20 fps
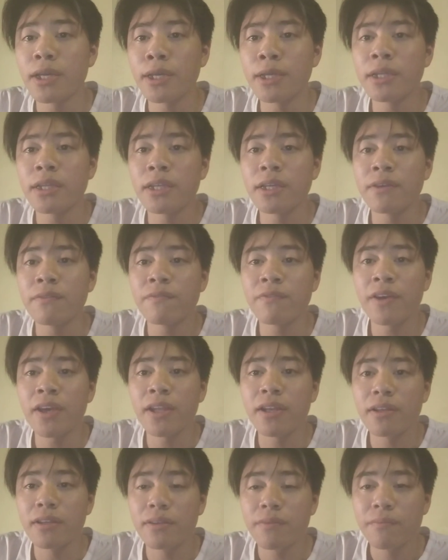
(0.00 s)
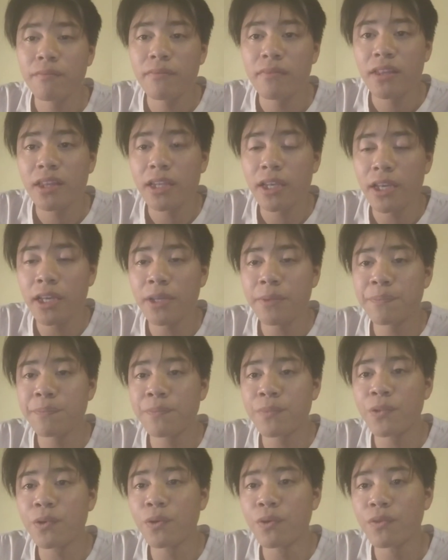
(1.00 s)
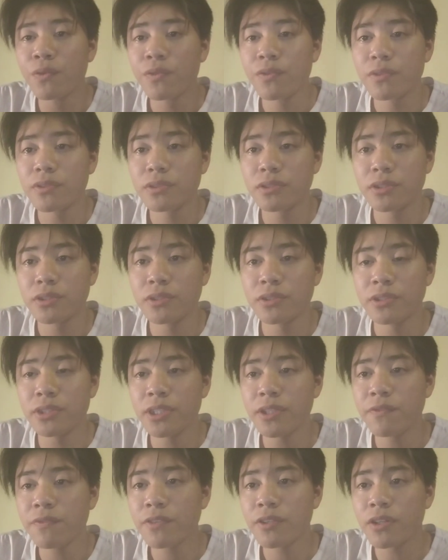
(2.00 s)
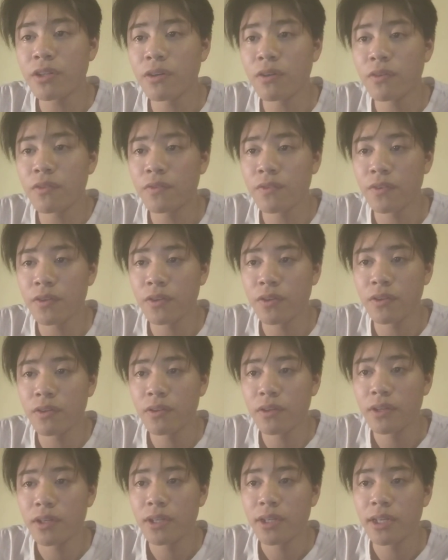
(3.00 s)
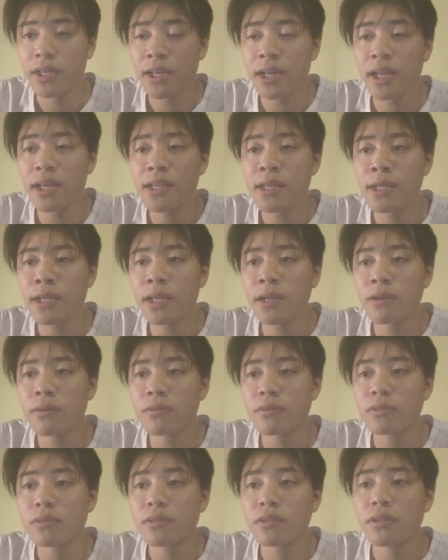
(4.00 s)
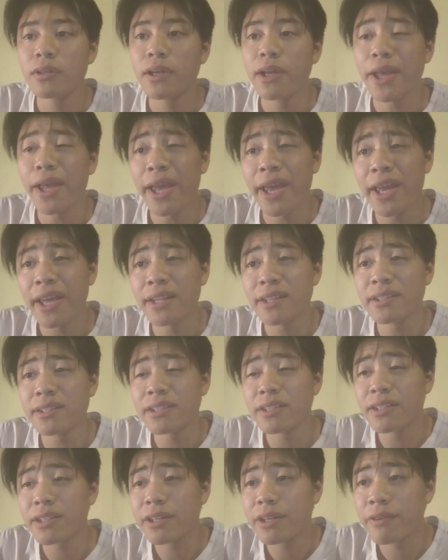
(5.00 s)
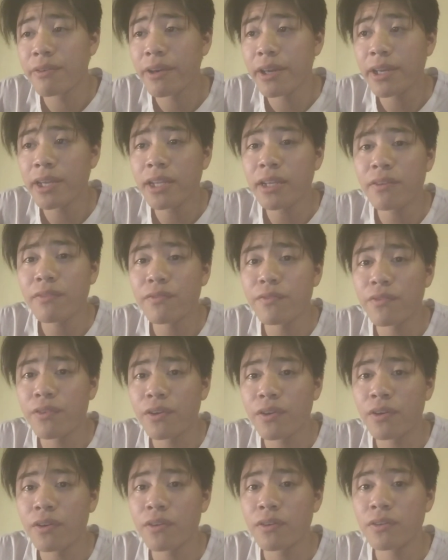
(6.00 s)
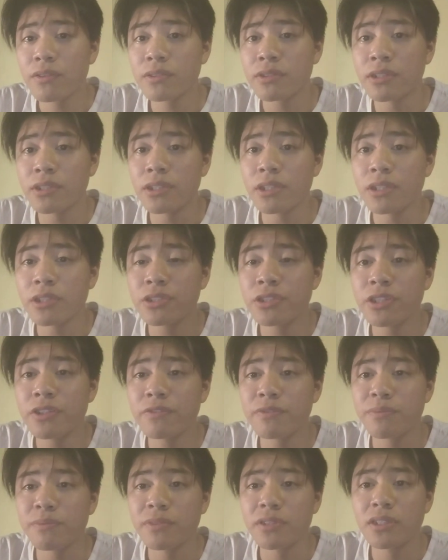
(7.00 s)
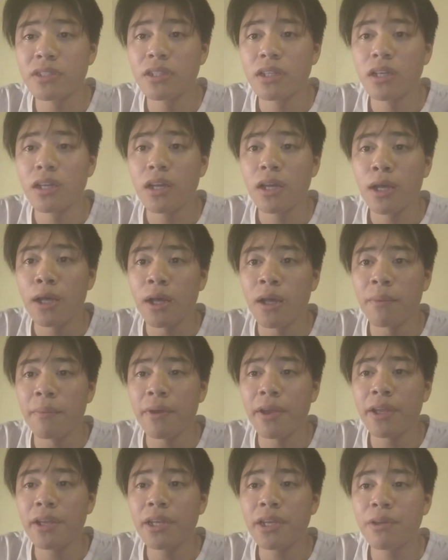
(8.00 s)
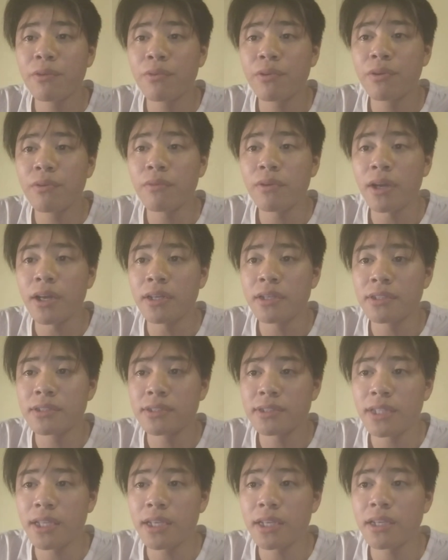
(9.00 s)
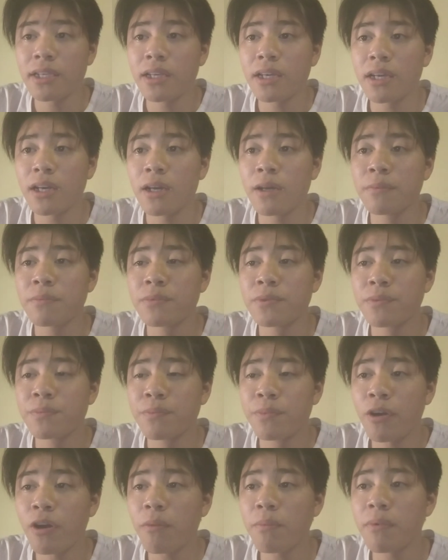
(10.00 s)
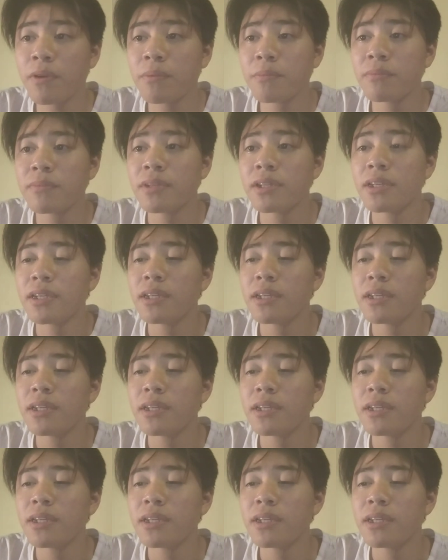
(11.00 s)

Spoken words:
In the event, it proved too difficult for Galileo, and the credit for the achievement of any real understanding of the problem